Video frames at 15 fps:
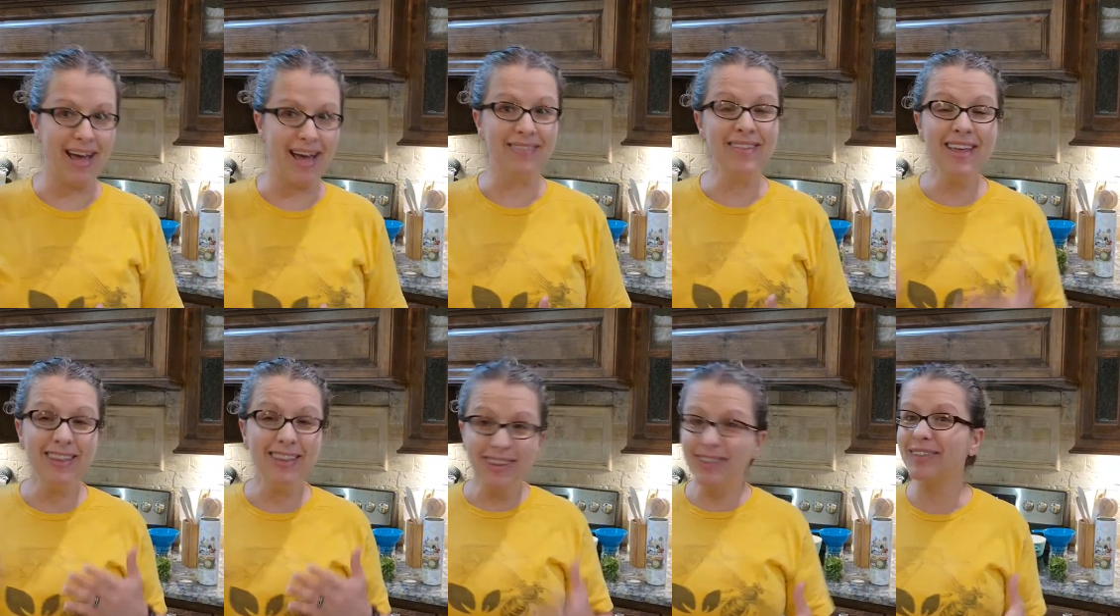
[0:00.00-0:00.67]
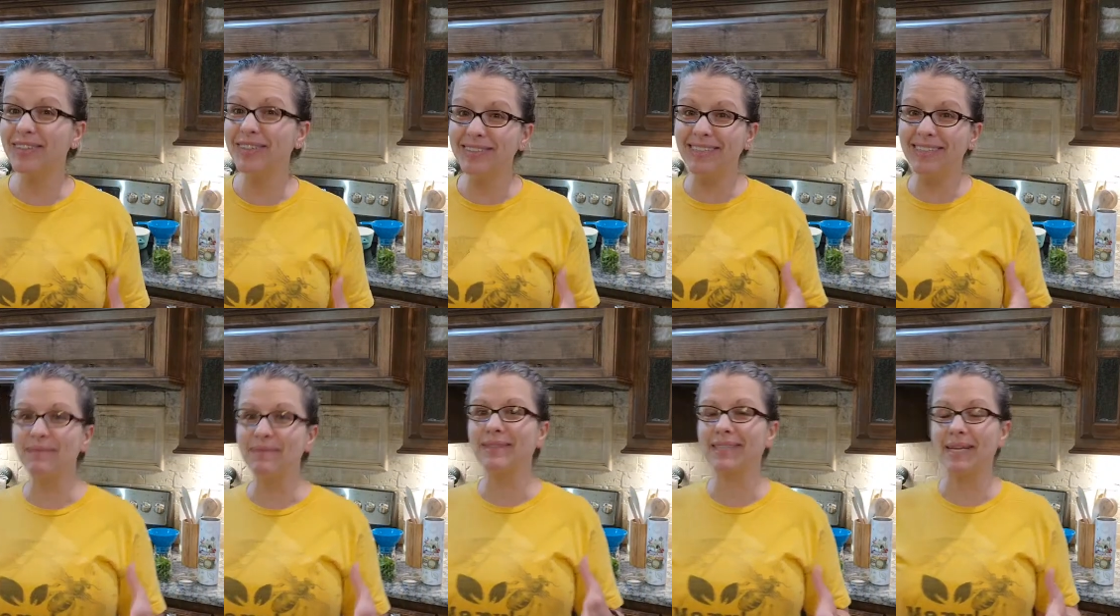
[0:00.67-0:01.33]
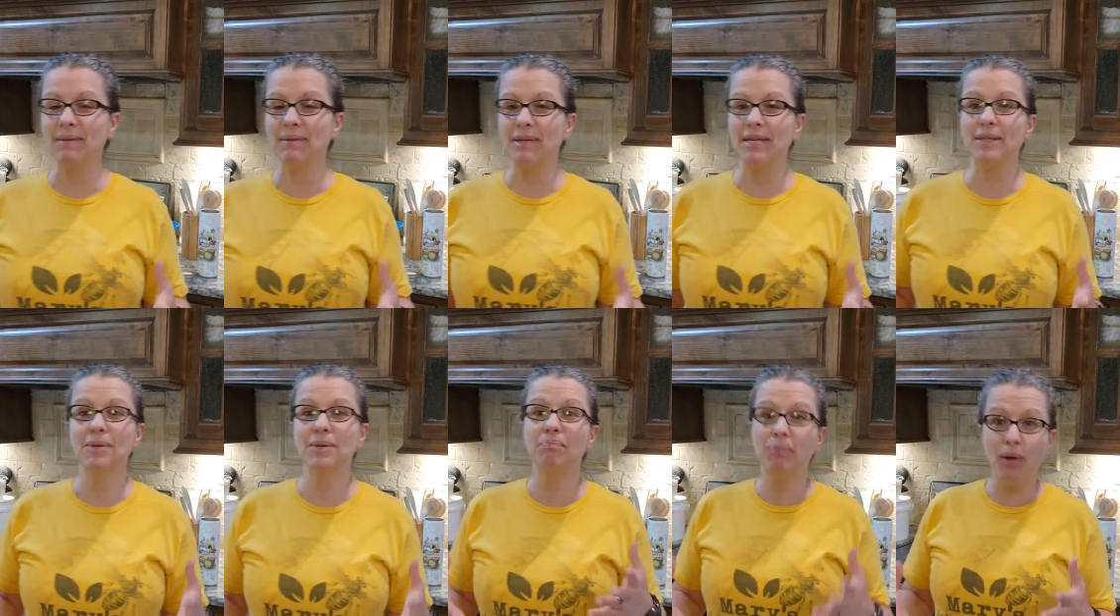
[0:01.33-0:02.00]
And then Thursday was gonna be
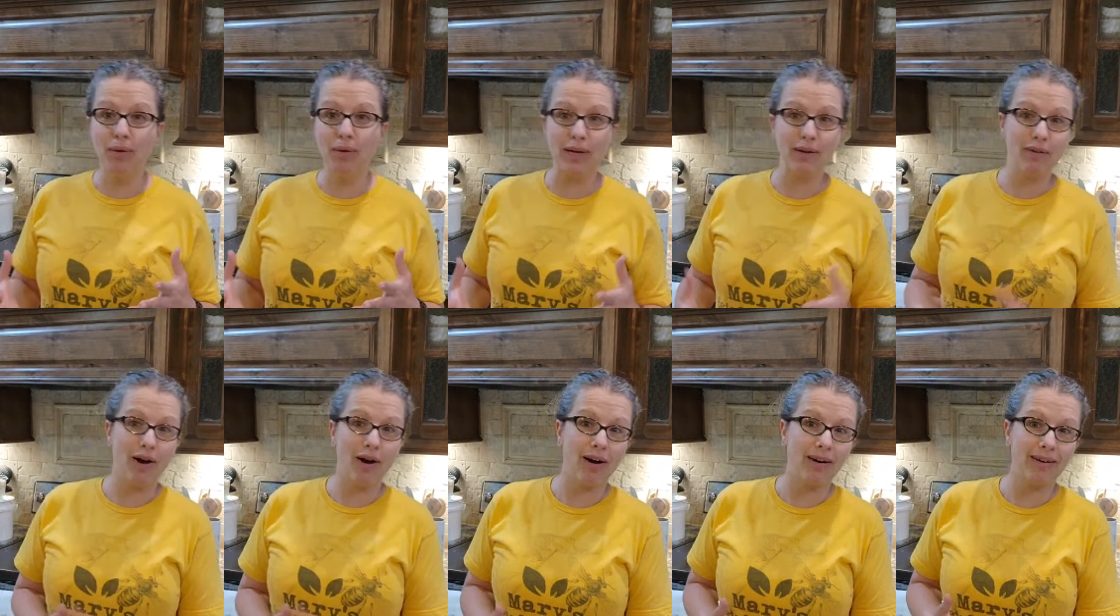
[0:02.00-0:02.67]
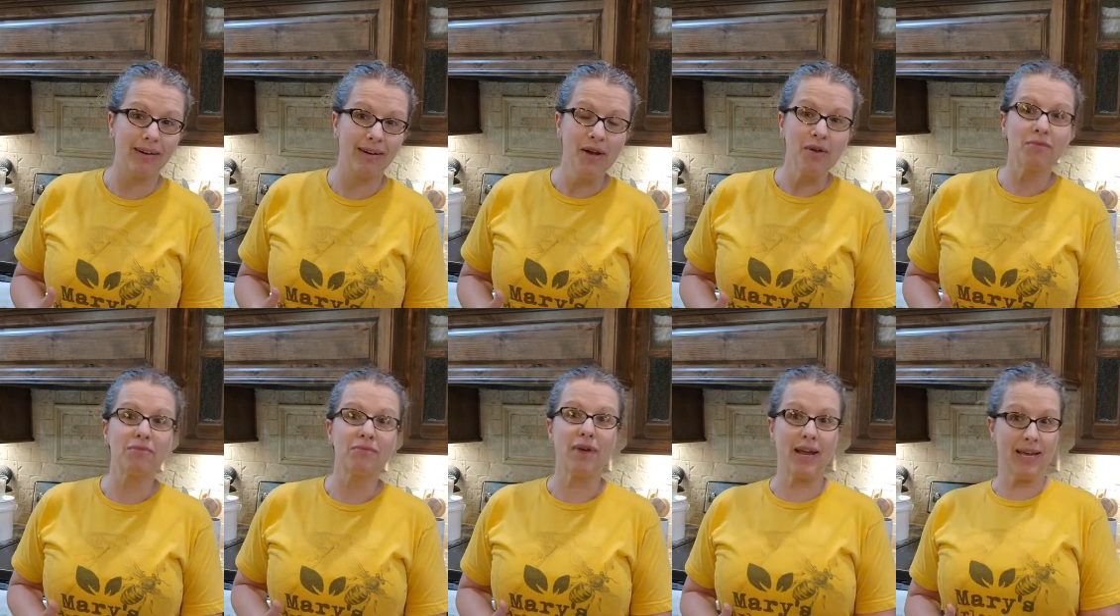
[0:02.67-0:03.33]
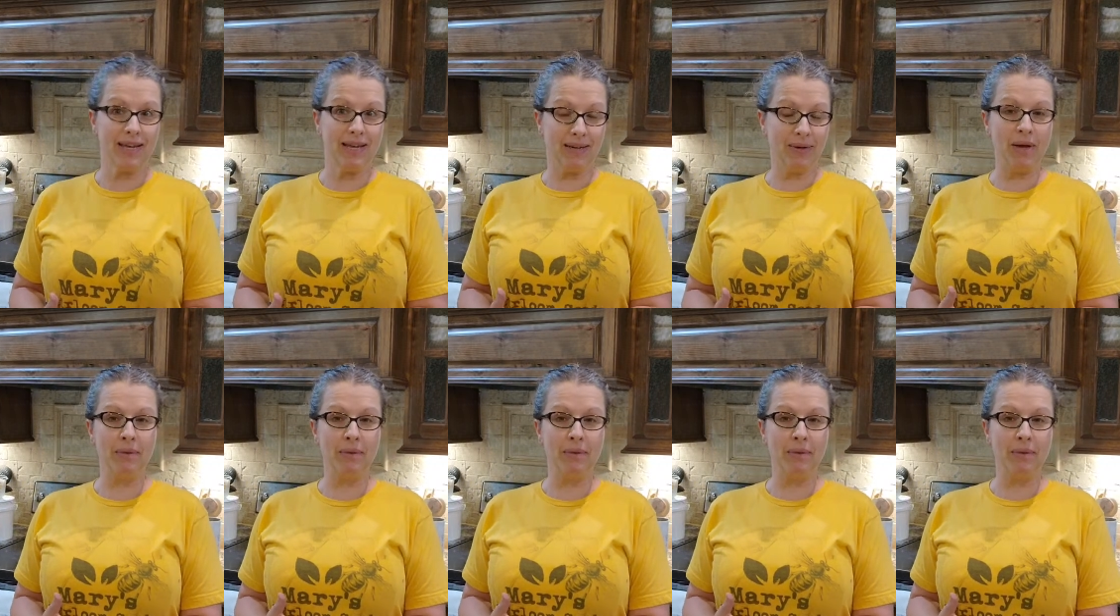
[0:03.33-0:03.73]
the bulk of our rain.